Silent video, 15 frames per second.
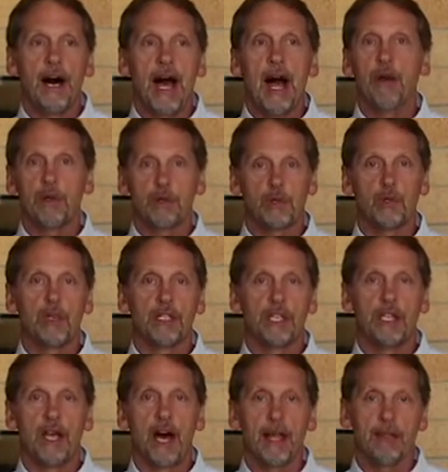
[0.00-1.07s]
how he was going
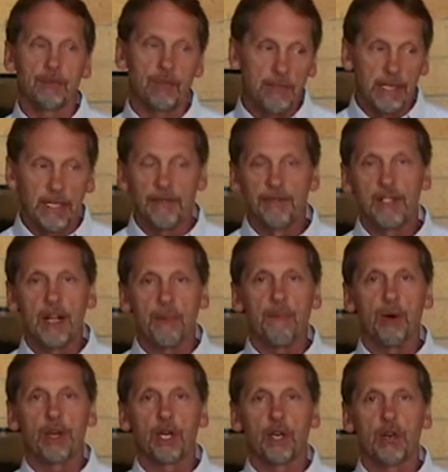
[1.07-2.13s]
to die. He was going to be lifted
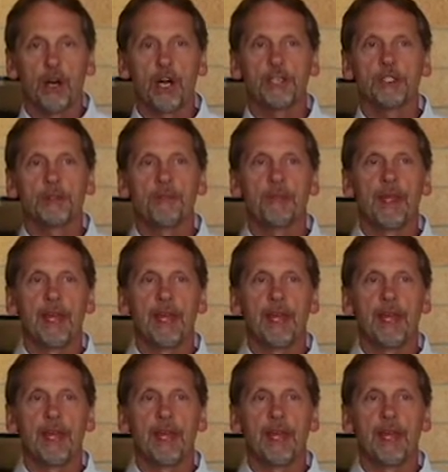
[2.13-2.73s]
up on a cross.